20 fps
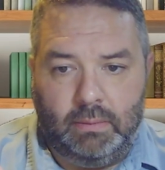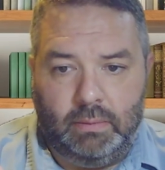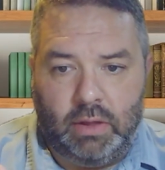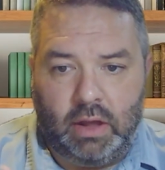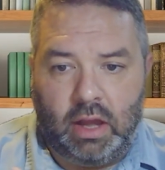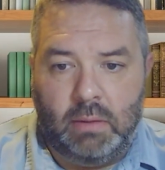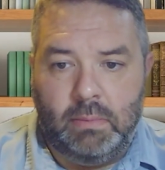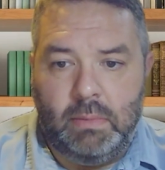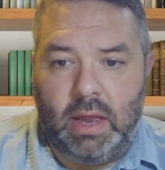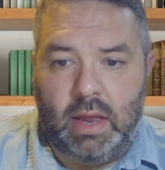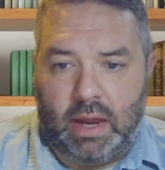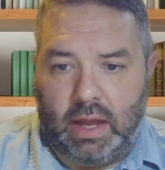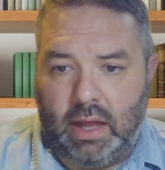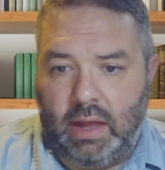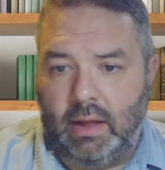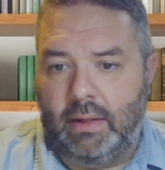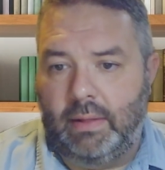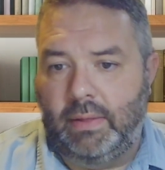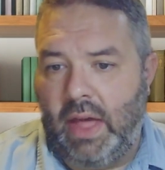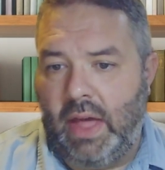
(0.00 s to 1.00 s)

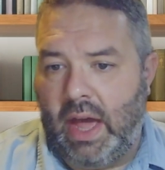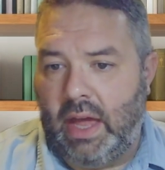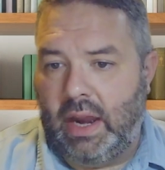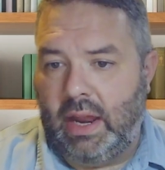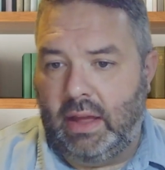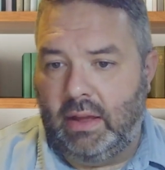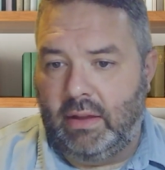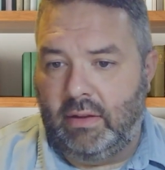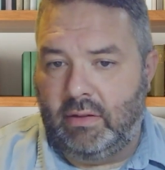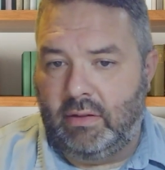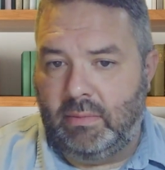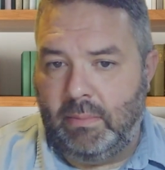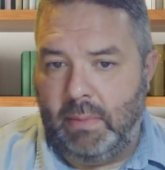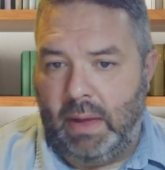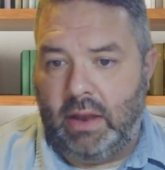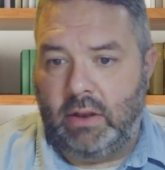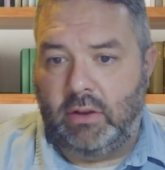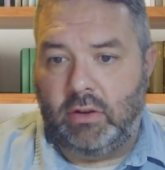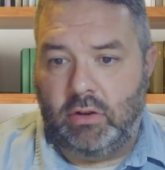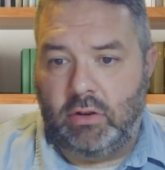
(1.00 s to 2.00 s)
committee that is
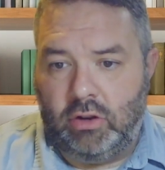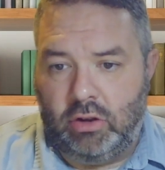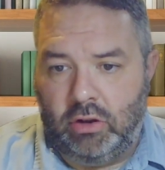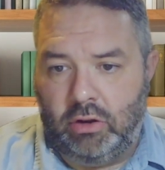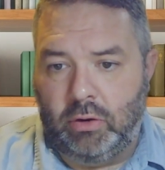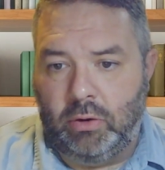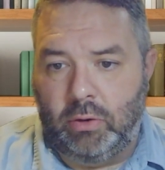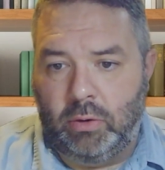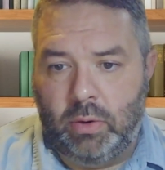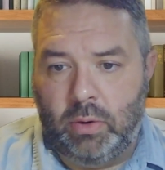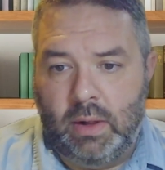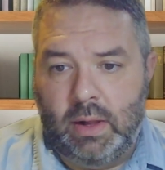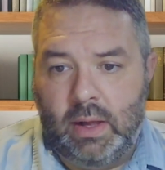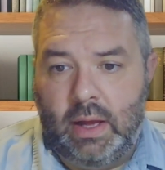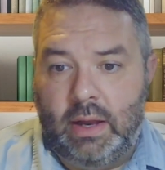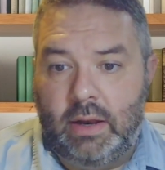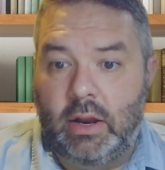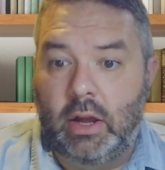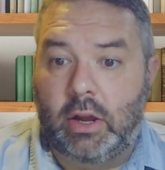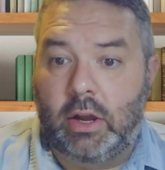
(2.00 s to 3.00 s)
meant to
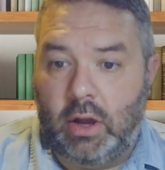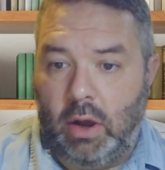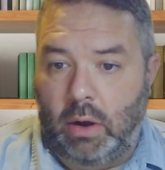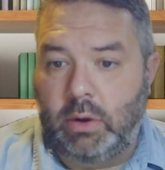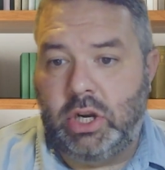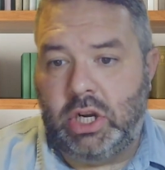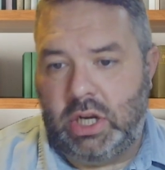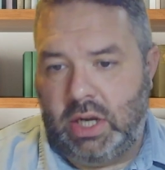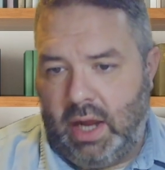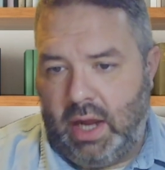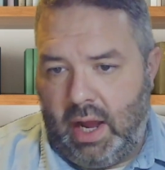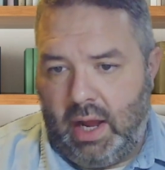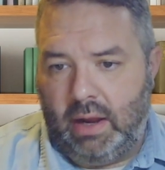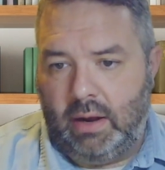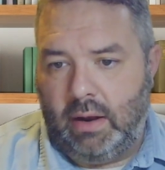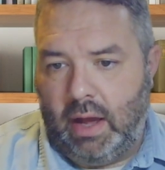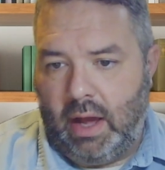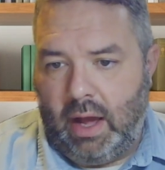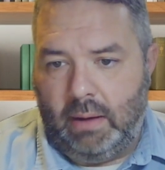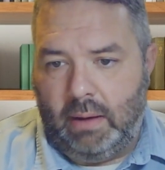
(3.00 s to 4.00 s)
negotiate
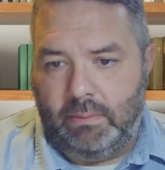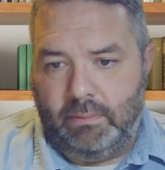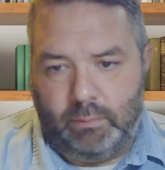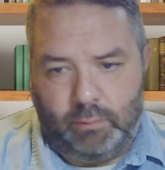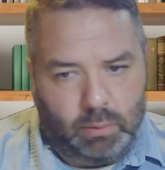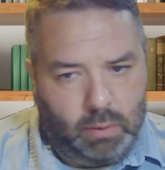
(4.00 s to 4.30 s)
from